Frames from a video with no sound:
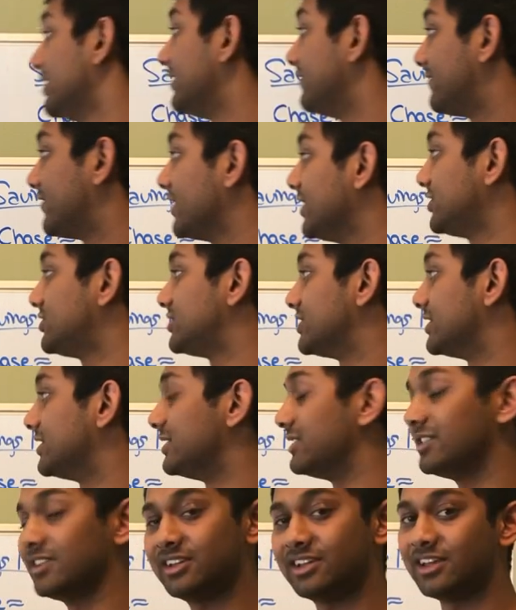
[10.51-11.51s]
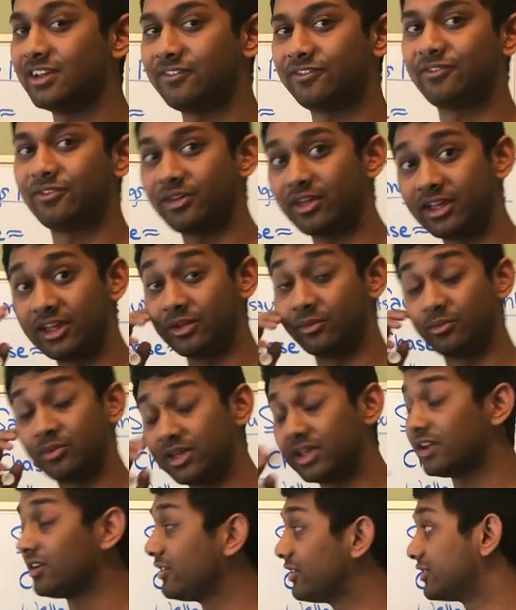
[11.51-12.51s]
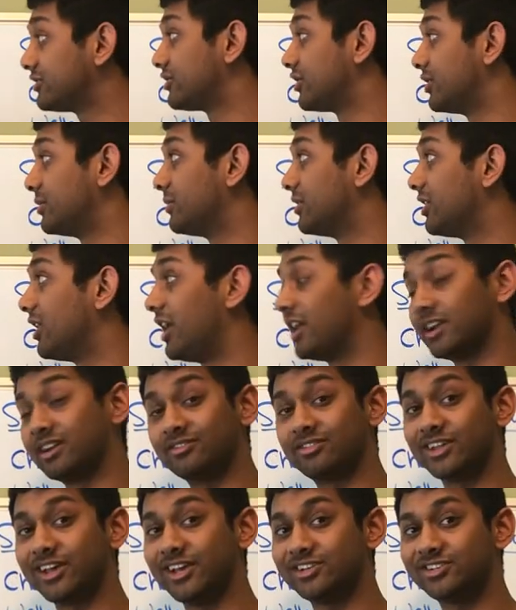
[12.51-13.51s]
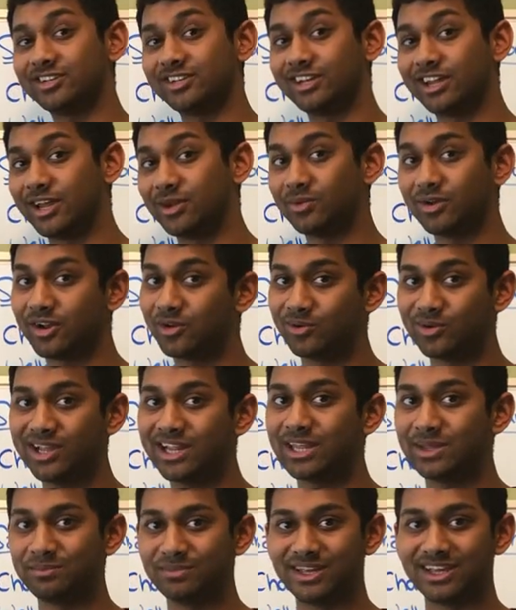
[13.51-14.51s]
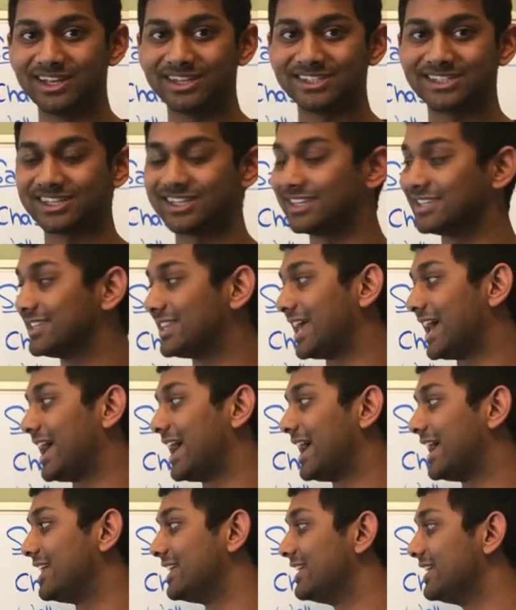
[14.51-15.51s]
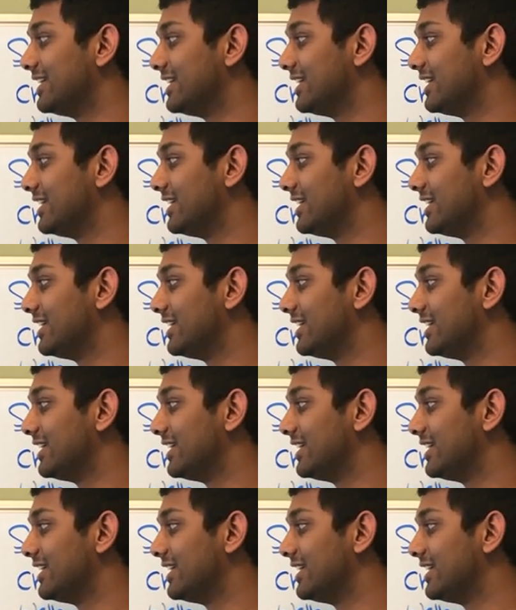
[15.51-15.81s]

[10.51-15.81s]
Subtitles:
Inflation, if we hear this term a lot, inflation, and what it really means is that